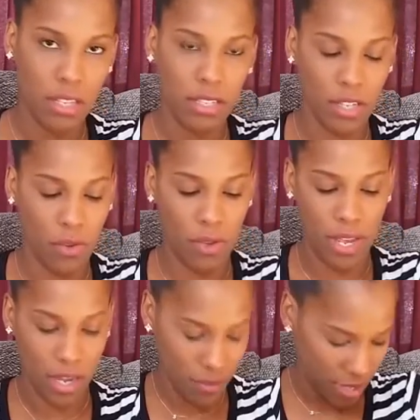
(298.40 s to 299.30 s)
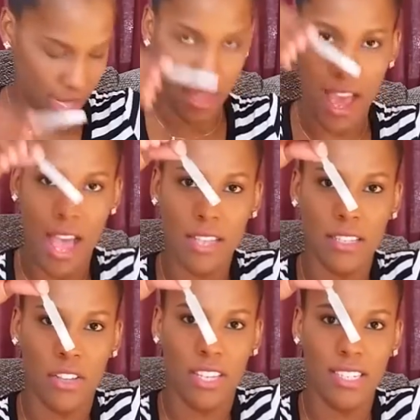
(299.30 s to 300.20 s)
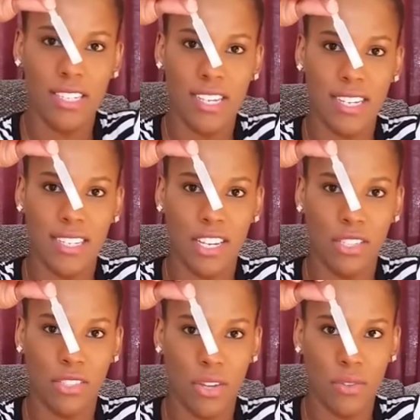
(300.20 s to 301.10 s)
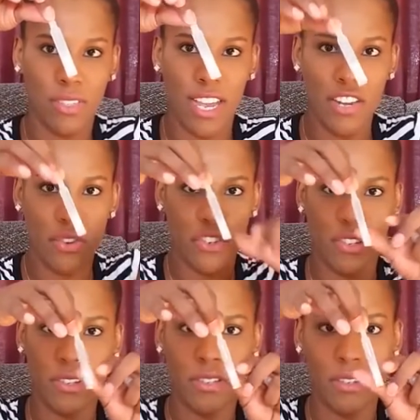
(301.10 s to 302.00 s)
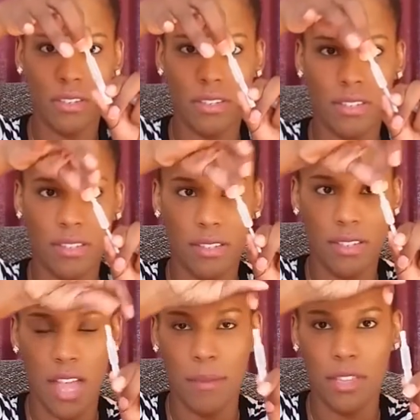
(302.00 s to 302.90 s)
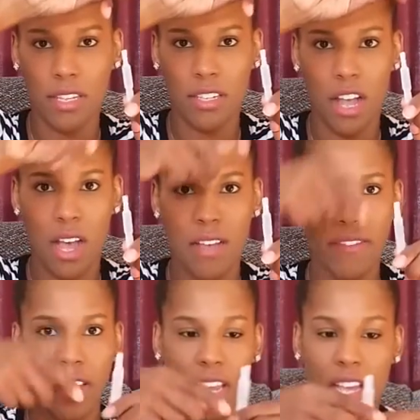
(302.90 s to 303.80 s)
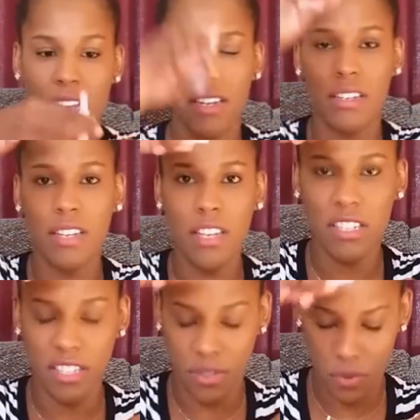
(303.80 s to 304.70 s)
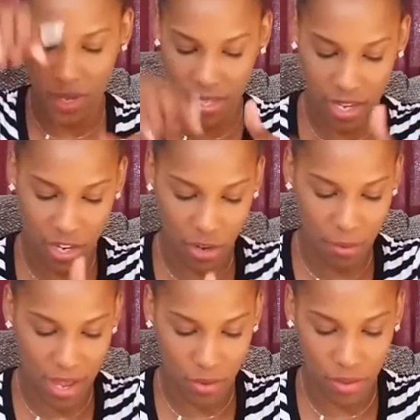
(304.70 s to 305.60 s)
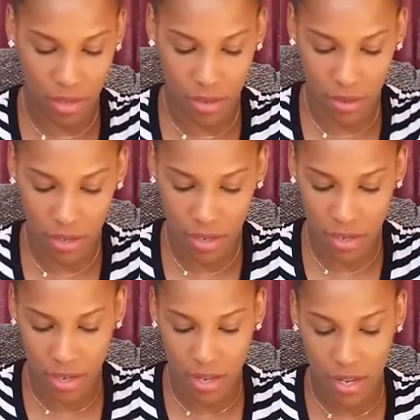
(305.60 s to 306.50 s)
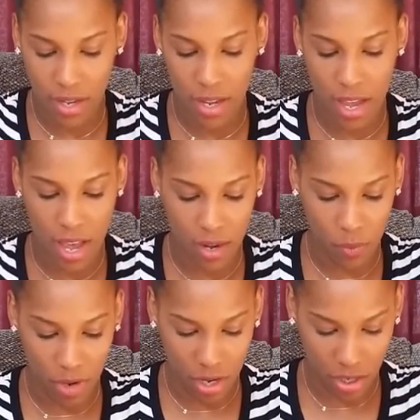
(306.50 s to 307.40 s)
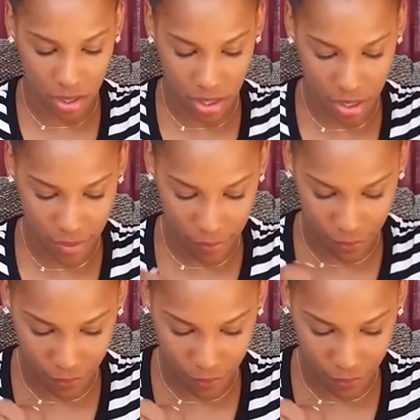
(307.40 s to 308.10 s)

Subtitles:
So it comes like that. So this is a single dose, and you just snap this off and squeeze it in her mouth, and it works.